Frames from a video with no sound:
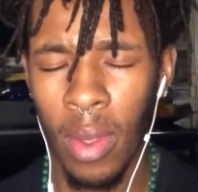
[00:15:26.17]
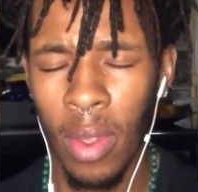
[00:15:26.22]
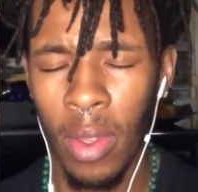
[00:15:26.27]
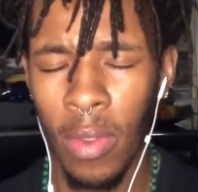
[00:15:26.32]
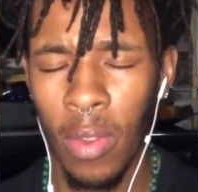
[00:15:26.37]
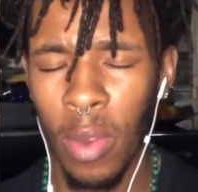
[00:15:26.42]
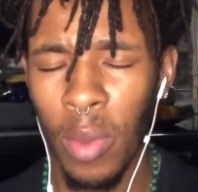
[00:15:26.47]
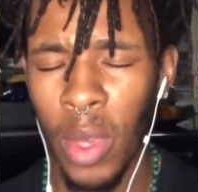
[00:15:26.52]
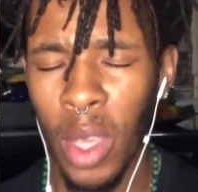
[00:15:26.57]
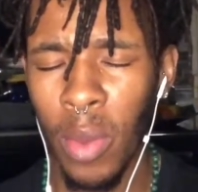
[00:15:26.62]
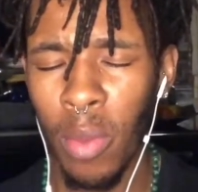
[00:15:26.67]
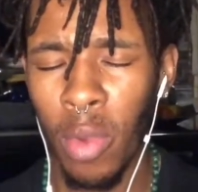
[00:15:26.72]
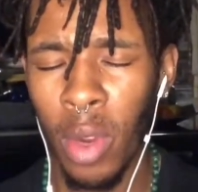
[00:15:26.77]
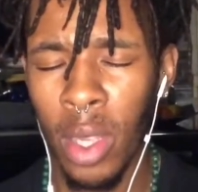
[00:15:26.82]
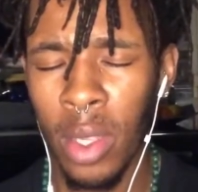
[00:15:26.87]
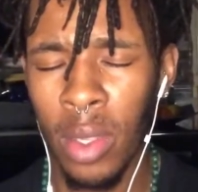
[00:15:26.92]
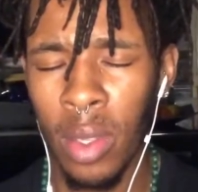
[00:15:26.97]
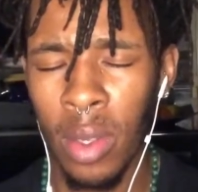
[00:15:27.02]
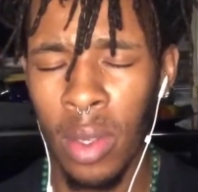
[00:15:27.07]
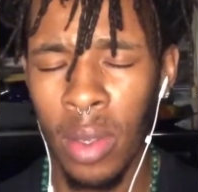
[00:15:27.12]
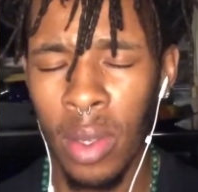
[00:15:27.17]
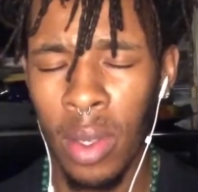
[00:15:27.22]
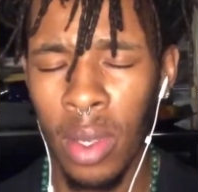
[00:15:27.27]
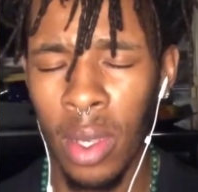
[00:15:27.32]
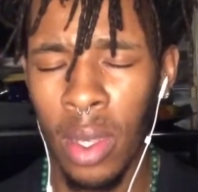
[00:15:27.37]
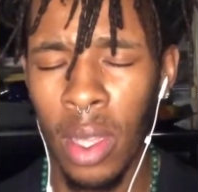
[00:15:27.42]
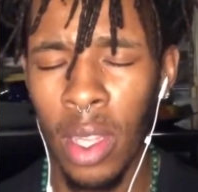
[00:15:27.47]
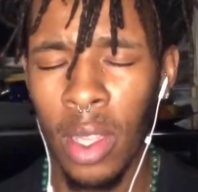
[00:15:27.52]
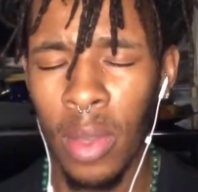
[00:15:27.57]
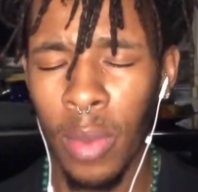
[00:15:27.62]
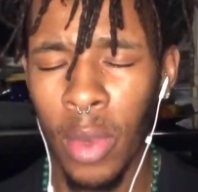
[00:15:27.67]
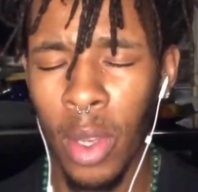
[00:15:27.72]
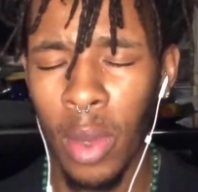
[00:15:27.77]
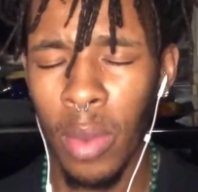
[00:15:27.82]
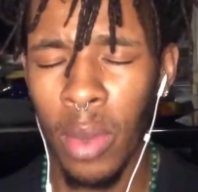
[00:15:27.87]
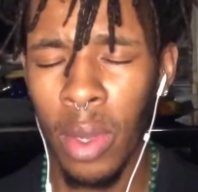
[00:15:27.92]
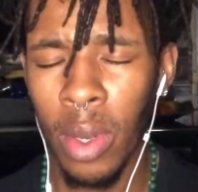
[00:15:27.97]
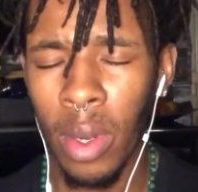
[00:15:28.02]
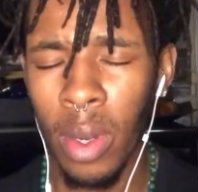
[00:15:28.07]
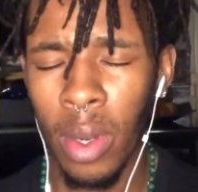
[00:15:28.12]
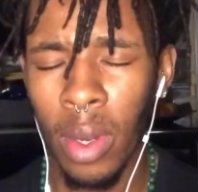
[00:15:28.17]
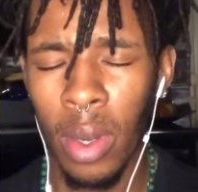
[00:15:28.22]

for being present in this moment,